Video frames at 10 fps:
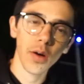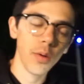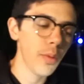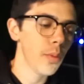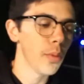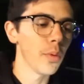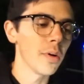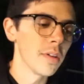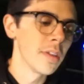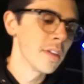Oh!
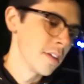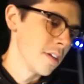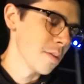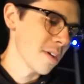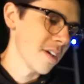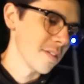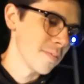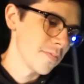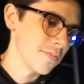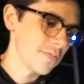Okay.
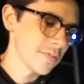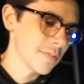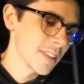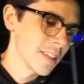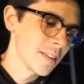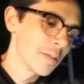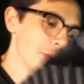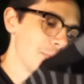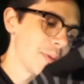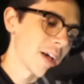
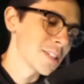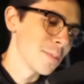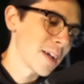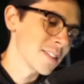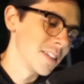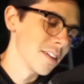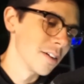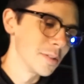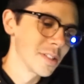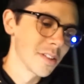Back-to-back
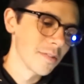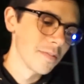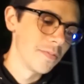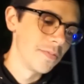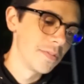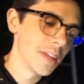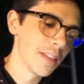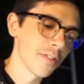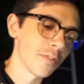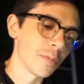dittos.
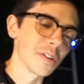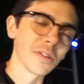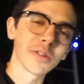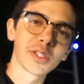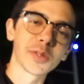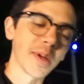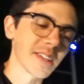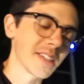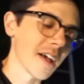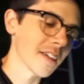Neither of them are
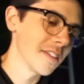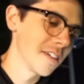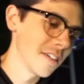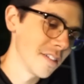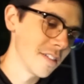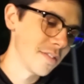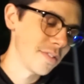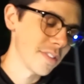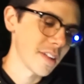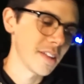spectacular.
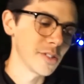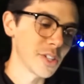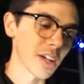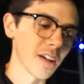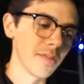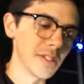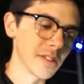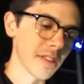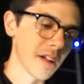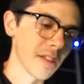I didn't check IVs
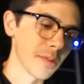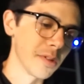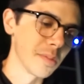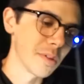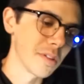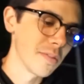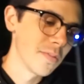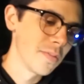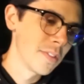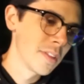on that other one, but
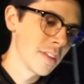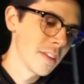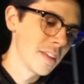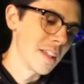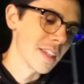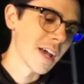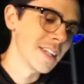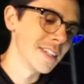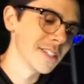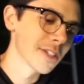
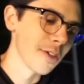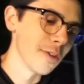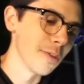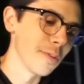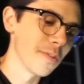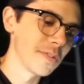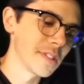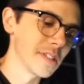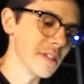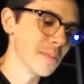92
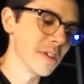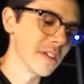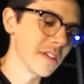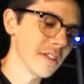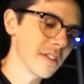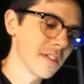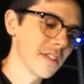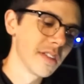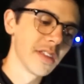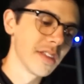CP.
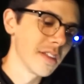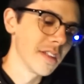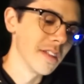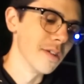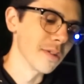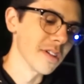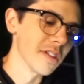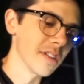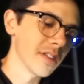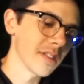No
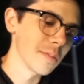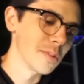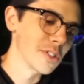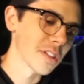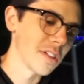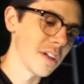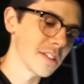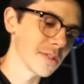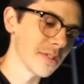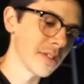good. Let me check the
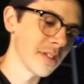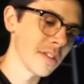last one.